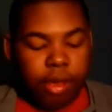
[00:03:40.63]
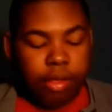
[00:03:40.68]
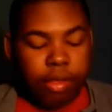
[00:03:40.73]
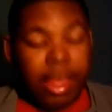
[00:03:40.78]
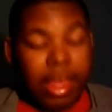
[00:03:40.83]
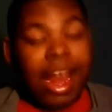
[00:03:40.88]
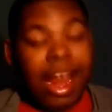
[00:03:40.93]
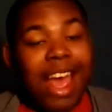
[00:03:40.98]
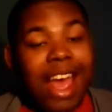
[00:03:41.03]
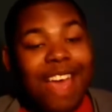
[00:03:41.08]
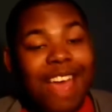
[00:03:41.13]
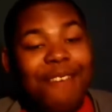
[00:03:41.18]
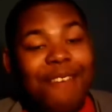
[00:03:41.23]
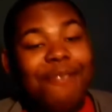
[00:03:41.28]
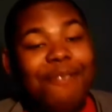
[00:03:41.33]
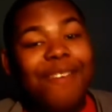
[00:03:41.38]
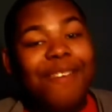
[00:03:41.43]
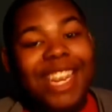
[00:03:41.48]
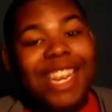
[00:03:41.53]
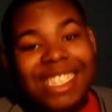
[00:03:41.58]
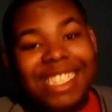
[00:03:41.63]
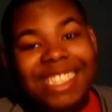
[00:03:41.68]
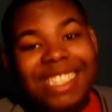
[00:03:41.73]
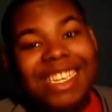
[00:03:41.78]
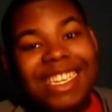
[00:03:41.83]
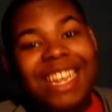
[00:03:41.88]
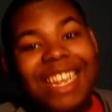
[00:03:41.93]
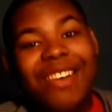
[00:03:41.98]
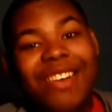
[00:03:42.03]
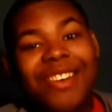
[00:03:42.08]
that I have
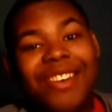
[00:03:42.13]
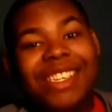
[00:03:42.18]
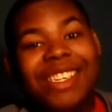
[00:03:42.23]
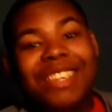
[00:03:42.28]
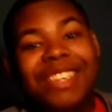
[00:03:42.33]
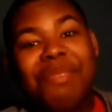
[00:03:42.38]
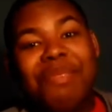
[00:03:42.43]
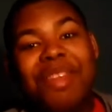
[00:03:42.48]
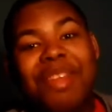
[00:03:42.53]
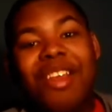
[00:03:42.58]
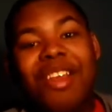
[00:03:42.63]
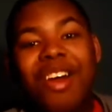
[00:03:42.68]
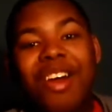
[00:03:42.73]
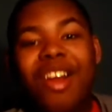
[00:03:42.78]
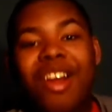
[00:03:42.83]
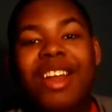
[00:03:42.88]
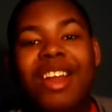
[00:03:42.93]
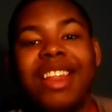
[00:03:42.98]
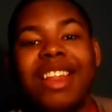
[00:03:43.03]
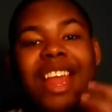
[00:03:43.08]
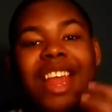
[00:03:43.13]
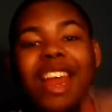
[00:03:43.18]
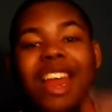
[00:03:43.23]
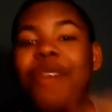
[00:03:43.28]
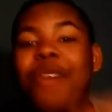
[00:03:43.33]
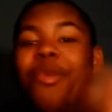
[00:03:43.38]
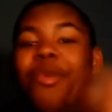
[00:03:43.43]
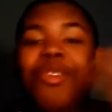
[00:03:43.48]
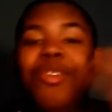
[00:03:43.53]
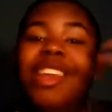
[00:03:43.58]
wasted on some of the art that
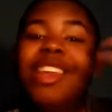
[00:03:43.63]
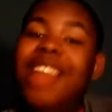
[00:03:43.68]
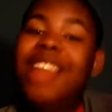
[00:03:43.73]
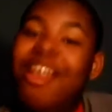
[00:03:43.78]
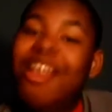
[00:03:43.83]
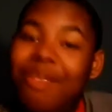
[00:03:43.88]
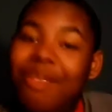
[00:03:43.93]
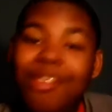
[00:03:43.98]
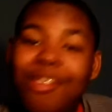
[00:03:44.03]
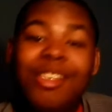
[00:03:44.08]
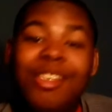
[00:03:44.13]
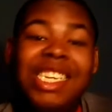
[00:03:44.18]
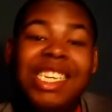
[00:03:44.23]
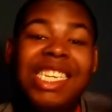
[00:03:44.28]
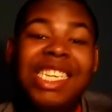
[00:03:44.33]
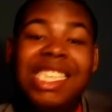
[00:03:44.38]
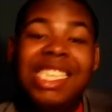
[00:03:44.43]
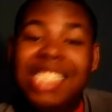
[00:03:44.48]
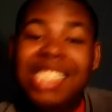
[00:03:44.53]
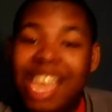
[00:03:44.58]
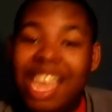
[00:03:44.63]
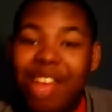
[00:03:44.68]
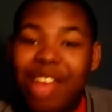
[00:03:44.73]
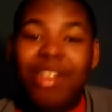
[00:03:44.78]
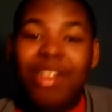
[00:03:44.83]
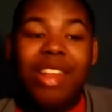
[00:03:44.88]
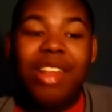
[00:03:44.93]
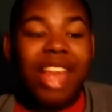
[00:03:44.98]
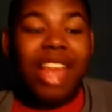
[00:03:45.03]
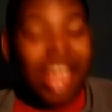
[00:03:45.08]
I will never
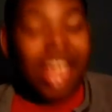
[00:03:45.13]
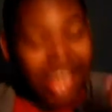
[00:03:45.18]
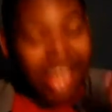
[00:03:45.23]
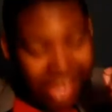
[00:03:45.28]
sell,